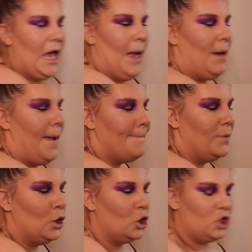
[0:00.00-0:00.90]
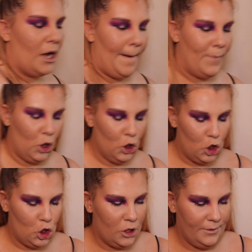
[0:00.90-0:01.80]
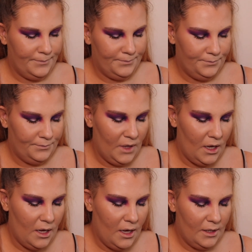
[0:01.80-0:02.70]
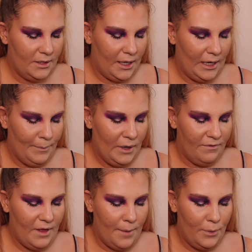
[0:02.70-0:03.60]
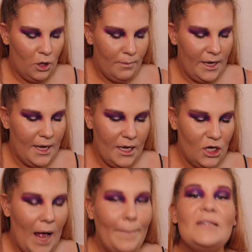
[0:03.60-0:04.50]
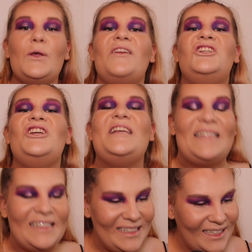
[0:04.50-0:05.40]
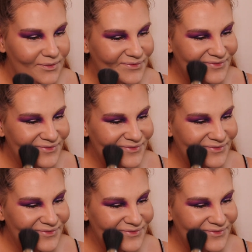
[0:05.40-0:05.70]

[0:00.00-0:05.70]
And my blusher brush. Take a little bit of that, put it on my apples of the cheeks.